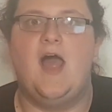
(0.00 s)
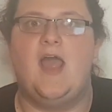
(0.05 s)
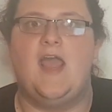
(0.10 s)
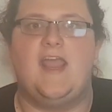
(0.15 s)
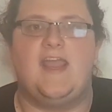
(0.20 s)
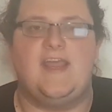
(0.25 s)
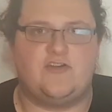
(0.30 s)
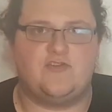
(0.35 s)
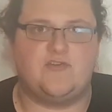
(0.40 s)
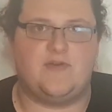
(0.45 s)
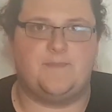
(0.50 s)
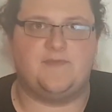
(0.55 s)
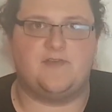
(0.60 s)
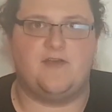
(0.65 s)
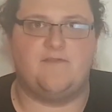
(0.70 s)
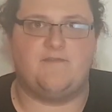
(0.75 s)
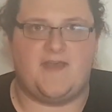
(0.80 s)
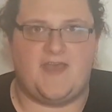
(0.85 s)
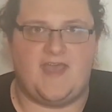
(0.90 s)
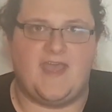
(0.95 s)
he trips
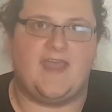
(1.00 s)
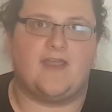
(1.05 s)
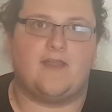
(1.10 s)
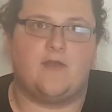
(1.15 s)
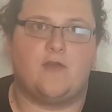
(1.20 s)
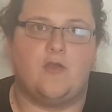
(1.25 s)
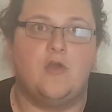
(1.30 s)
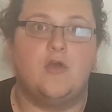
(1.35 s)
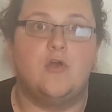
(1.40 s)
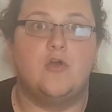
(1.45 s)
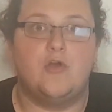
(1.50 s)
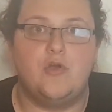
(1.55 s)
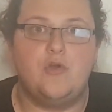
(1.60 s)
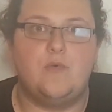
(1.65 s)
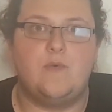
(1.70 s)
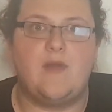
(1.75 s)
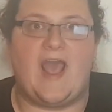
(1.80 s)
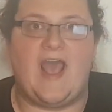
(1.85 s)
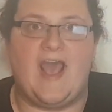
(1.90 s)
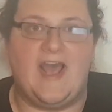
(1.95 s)
over Hank,
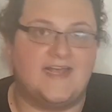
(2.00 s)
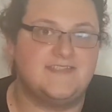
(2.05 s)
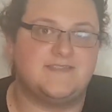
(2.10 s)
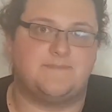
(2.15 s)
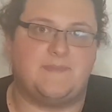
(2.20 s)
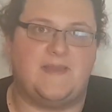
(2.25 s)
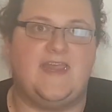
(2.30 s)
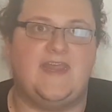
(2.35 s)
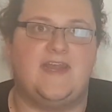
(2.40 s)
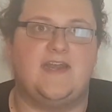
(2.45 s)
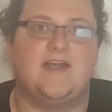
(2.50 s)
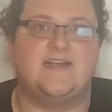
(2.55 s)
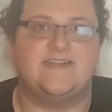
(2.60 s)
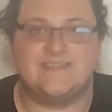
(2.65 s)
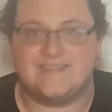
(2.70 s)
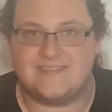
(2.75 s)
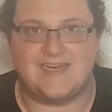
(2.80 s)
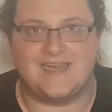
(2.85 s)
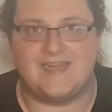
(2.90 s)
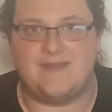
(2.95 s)
who has been
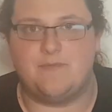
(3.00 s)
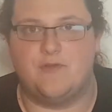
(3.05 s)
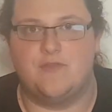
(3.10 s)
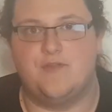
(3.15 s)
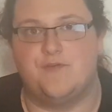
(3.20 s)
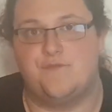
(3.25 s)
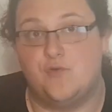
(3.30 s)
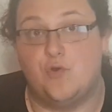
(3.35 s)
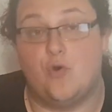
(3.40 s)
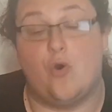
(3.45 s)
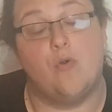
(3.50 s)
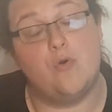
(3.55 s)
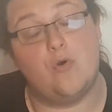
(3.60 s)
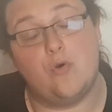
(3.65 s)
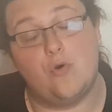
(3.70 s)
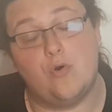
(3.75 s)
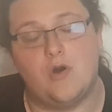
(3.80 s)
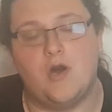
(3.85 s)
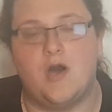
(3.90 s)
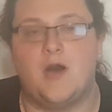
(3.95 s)
asleep on the floor,
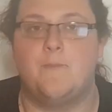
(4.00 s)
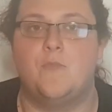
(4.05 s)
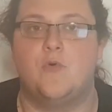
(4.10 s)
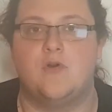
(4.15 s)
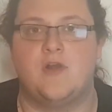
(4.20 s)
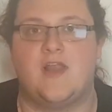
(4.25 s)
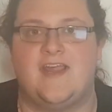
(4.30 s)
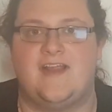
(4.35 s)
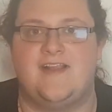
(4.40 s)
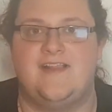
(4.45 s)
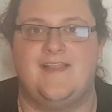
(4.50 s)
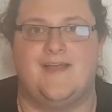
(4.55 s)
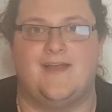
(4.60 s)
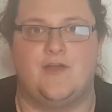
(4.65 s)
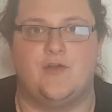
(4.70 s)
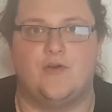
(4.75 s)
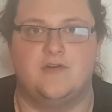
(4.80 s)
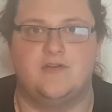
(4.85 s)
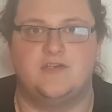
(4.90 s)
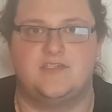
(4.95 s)
or more likely
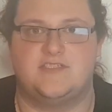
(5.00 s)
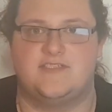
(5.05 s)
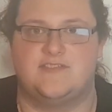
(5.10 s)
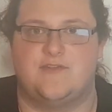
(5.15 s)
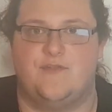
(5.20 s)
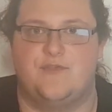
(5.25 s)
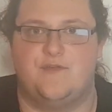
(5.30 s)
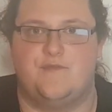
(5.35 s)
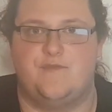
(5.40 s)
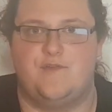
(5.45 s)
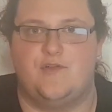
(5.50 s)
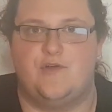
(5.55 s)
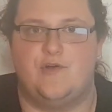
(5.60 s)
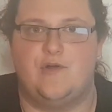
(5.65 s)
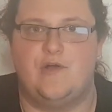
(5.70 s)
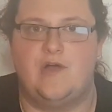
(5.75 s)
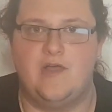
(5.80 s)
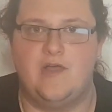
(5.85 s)
unconscious on the floor.